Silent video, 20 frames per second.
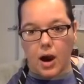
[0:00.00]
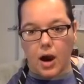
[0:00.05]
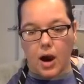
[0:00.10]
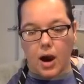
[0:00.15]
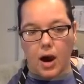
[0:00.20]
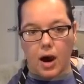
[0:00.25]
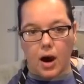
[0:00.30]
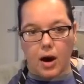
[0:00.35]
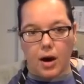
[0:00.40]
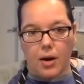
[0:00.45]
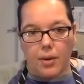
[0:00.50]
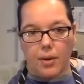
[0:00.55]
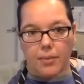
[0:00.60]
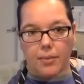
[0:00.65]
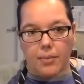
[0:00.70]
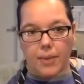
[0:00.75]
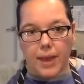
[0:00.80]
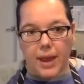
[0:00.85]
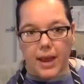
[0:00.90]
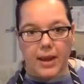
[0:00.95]

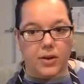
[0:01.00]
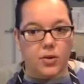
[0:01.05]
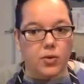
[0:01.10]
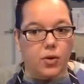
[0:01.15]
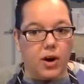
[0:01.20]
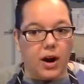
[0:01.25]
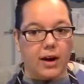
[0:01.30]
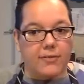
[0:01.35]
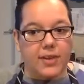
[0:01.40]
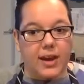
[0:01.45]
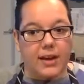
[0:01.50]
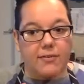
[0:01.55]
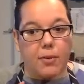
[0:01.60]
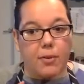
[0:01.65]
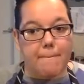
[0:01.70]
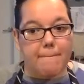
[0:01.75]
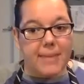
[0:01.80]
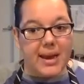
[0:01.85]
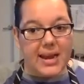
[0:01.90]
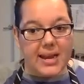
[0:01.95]
And or have they
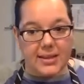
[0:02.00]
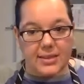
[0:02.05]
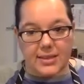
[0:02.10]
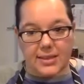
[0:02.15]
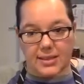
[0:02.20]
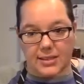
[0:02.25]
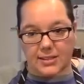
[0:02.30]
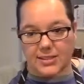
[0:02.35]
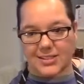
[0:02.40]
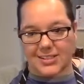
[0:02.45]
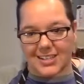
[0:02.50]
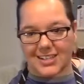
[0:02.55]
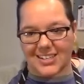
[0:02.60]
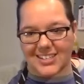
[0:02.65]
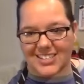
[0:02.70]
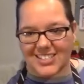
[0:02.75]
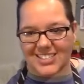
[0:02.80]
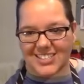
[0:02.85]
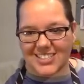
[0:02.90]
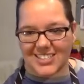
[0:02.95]
ever made this
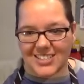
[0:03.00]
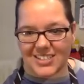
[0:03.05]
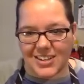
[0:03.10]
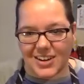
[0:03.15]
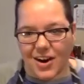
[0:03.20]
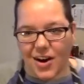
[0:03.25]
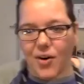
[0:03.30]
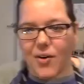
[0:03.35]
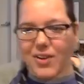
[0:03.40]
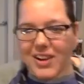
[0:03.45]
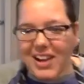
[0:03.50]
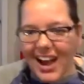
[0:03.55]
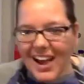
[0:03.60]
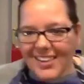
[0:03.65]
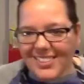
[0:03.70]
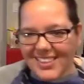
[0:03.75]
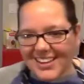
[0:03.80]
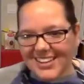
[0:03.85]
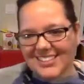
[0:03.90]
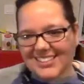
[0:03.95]
dish? Oh
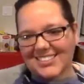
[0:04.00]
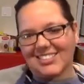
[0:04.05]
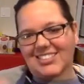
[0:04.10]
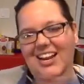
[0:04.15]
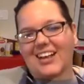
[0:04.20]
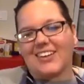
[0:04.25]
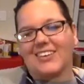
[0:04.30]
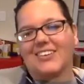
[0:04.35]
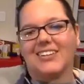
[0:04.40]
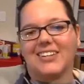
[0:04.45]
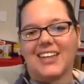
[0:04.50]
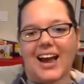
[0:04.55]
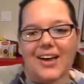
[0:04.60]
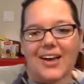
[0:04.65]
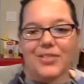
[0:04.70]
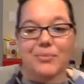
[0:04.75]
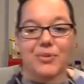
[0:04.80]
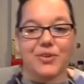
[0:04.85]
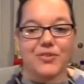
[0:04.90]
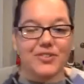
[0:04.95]
yeah, thanks, Jacqueline. Yeah,
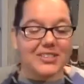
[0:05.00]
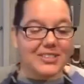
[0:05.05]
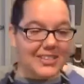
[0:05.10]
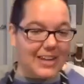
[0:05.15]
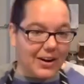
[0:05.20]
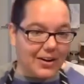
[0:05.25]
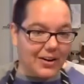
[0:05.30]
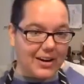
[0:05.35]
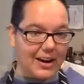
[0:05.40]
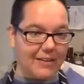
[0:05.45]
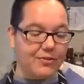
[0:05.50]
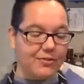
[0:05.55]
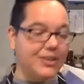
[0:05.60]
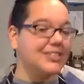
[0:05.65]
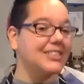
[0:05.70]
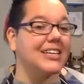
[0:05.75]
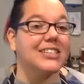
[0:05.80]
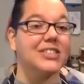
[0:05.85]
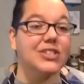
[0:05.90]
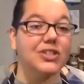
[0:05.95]
the movie's now on Netflix.
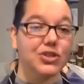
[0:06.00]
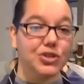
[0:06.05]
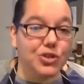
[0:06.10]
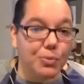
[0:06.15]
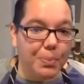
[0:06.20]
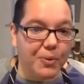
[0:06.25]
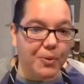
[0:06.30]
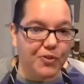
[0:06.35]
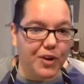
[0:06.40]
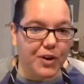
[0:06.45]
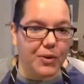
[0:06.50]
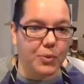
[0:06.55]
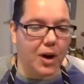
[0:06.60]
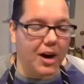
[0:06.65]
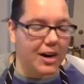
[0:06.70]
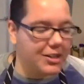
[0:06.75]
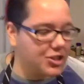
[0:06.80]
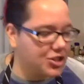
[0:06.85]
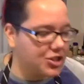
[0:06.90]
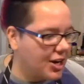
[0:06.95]
It's a super fun
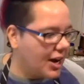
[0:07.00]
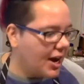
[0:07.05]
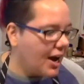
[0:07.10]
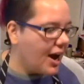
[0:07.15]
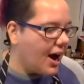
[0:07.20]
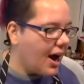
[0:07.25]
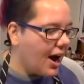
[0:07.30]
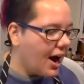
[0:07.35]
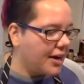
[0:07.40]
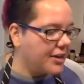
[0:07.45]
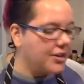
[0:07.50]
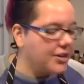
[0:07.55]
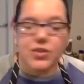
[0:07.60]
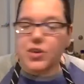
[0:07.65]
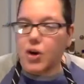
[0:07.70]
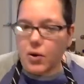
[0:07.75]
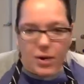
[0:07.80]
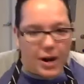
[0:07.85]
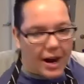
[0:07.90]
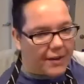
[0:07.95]
watch. You
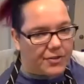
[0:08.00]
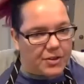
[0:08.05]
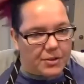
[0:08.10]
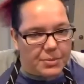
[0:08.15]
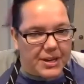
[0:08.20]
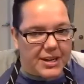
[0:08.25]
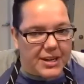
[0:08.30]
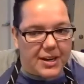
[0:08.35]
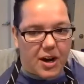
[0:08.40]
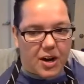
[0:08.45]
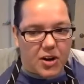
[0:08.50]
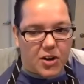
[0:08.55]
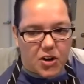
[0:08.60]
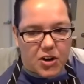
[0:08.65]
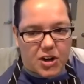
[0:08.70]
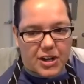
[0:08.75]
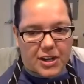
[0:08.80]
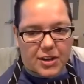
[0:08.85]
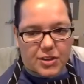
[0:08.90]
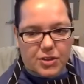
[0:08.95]
don't have to be a
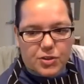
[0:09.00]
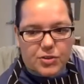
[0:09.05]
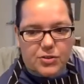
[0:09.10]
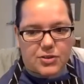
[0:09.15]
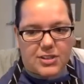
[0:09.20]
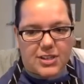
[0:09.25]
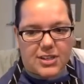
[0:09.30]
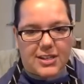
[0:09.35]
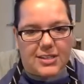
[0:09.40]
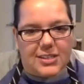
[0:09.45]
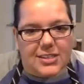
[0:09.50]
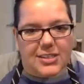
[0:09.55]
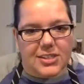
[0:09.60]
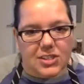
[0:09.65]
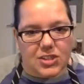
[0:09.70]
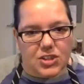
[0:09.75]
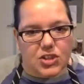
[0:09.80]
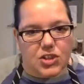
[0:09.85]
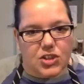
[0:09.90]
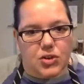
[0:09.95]
cooking
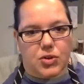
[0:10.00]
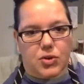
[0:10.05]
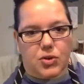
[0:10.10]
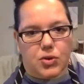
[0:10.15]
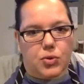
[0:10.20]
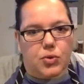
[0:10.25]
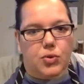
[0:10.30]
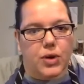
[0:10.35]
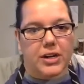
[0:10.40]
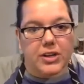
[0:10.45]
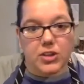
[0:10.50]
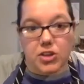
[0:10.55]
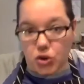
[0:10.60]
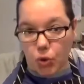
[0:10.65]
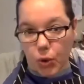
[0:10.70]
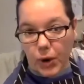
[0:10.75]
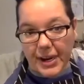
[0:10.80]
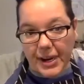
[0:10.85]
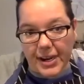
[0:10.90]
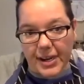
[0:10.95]
enthusiast to
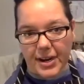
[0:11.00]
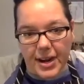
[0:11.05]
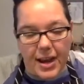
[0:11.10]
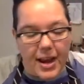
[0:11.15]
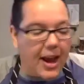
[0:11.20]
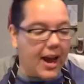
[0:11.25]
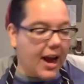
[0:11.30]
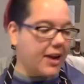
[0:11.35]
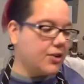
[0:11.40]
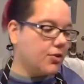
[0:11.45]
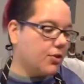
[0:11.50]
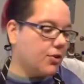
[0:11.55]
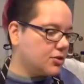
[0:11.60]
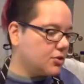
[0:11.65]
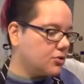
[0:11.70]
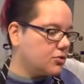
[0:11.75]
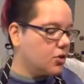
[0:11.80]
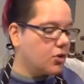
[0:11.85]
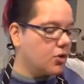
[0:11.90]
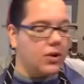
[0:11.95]
enjoy it. And you
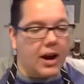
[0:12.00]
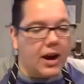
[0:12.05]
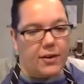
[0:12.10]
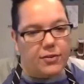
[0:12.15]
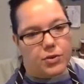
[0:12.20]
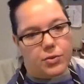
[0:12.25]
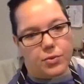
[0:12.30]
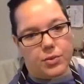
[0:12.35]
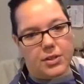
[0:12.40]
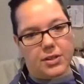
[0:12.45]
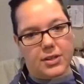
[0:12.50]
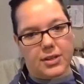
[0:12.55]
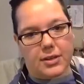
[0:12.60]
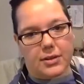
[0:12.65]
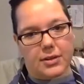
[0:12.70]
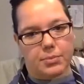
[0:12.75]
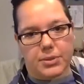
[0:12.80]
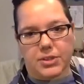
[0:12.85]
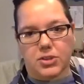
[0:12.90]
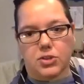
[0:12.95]
also don't have to
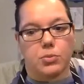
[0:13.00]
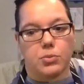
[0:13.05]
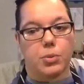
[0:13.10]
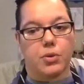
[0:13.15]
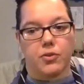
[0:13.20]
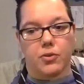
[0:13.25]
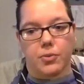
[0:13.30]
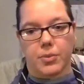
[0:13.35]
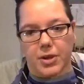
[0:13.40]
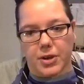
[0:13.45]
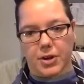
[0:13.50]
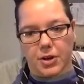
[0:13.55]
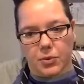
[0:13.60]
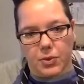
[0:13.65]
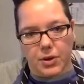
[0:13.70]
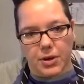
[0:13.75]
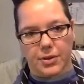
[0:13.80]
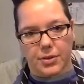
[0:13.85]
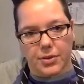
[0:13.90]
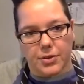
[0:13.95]
really be super familiar
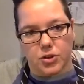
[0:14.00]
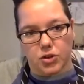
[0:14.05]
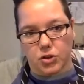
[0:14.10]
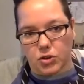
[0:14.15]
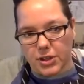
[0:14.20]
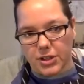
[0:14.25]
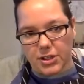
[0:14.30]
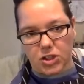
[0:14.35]
with Julia